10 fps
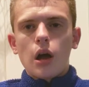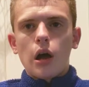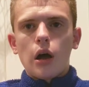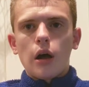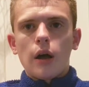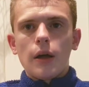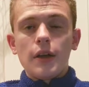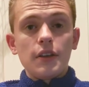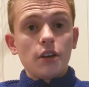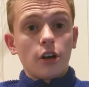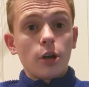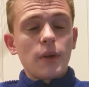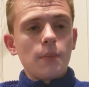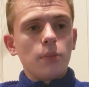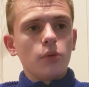And younger
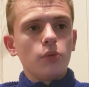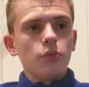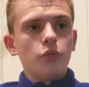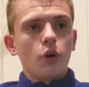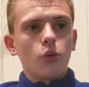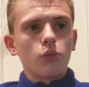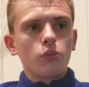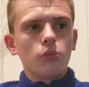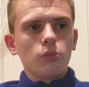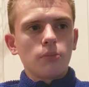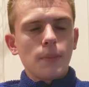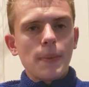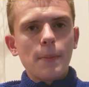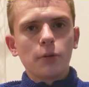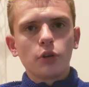people who don't, I mean,
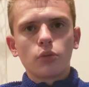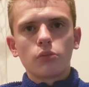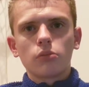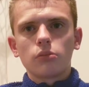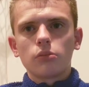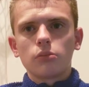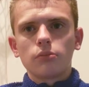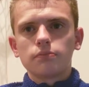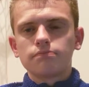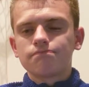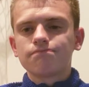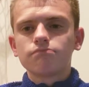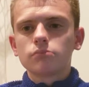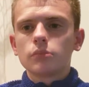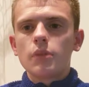people don't,
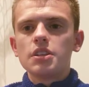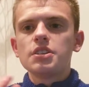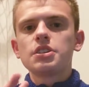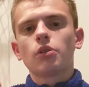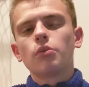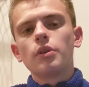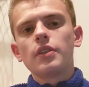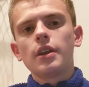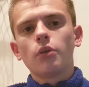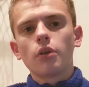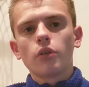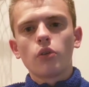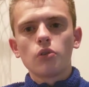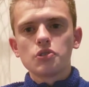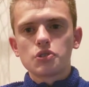they don't know the
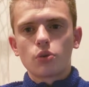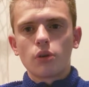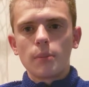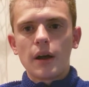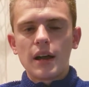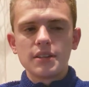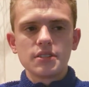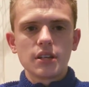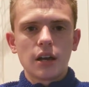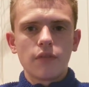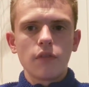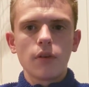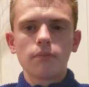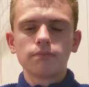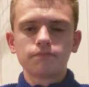whole story behind stuff.
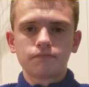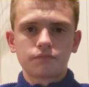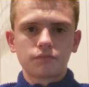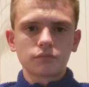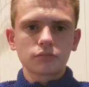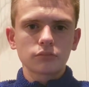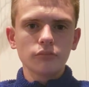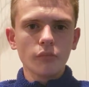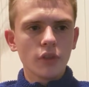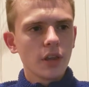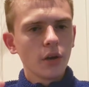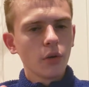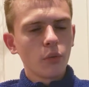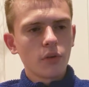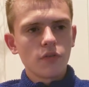They
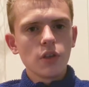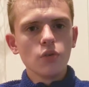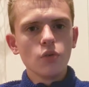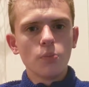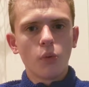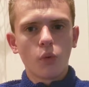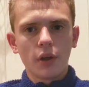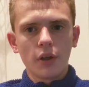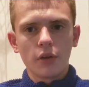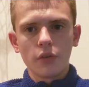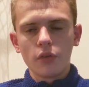don't know what a viewpoint or